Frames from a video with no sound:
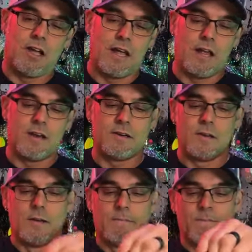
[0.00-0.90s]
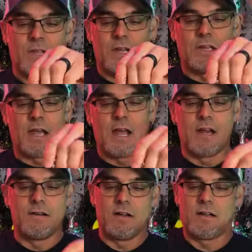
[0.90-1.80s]
And
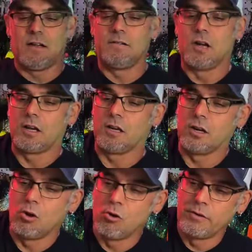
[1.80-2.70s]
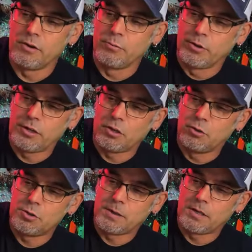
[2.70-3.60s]
again, not going to go over it really
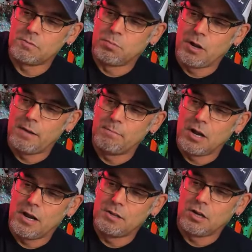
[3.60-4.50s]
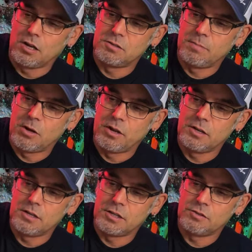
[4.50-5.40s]
close because Brian talks about
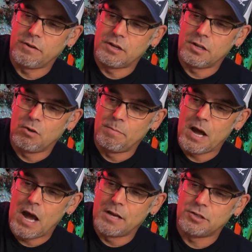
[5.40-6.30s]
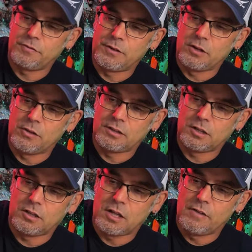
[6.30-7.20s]
it in his video, but I just feel that
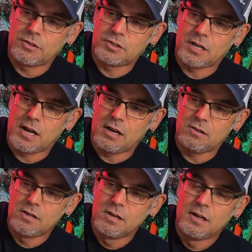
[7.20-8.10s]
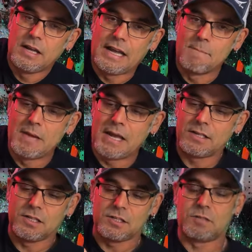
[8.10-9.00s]
the clevis style, it
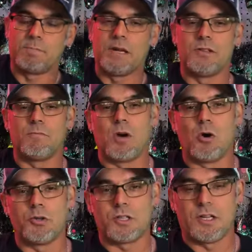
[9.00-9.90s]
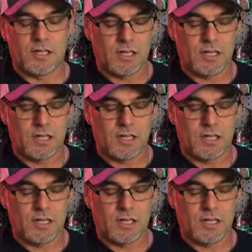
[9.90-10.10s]
makes it spin the most and it